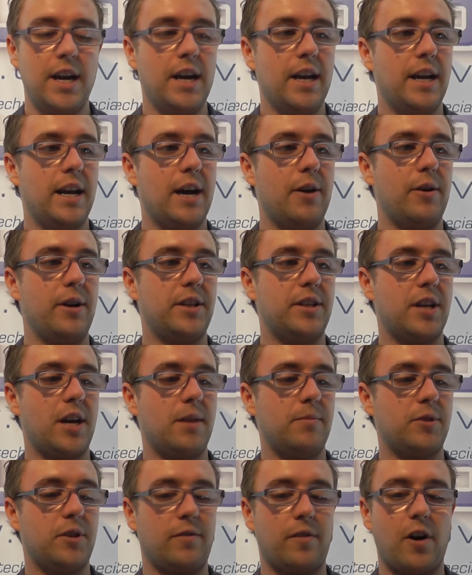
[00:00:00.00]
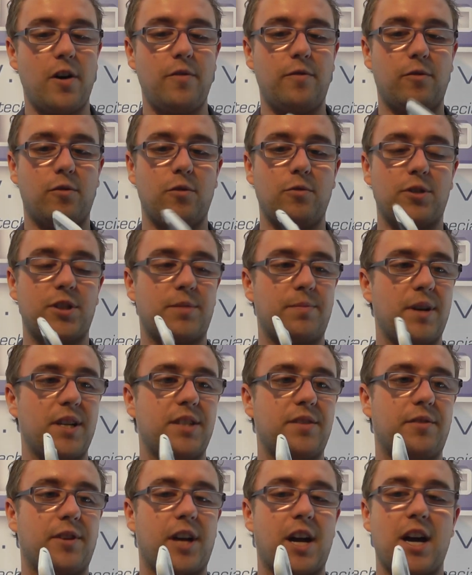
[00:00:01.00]
Now in terms of overall
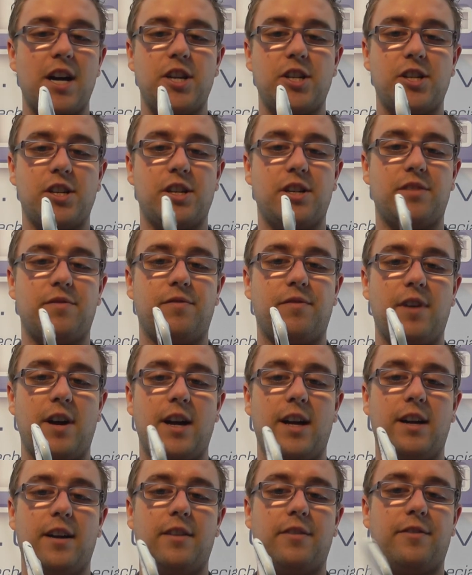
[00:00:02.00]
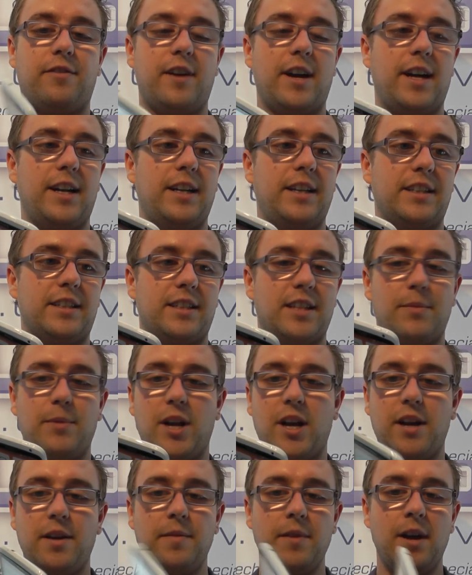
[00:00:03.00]
specification, it's fairly
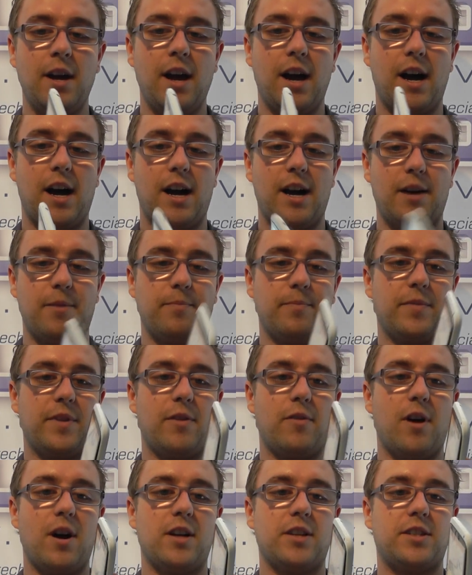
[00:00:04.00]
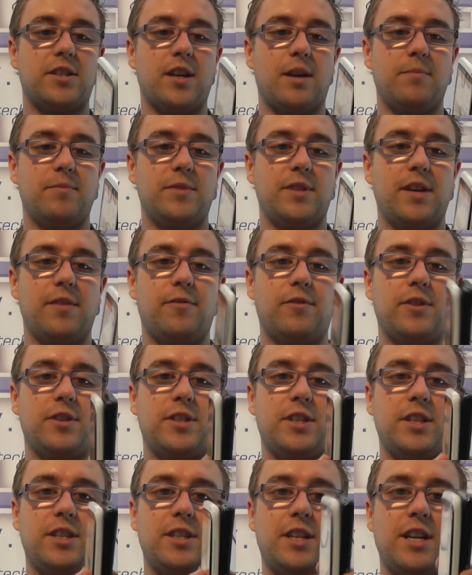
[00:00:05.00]
similar. There are some
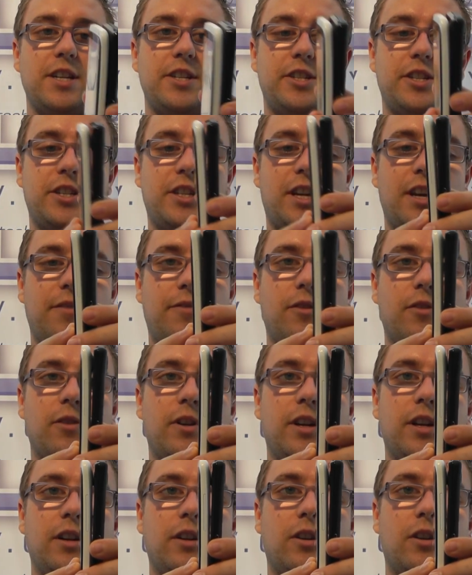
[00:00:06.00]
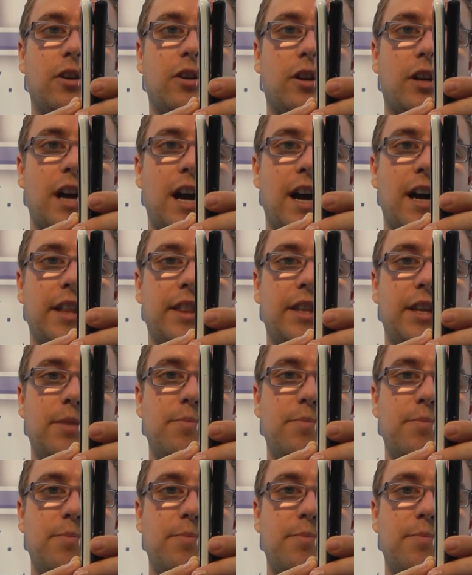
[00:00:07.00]
differences. Let's just give you a little look at the